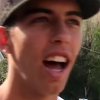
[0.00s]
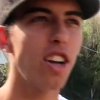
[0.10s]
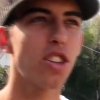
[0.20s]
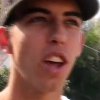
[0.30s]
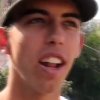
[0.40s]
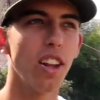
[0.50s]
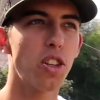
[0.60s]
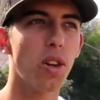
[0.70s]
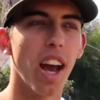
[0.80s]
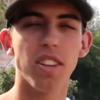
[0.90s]
I just thought I'd
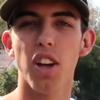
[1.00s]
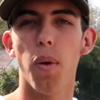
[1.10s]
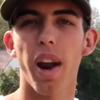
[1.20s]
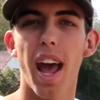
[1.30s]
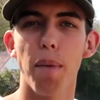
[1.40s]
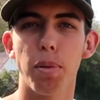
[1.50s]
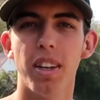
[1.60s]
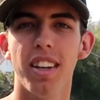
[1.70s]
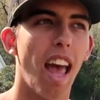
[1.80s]
let you guys know what happened.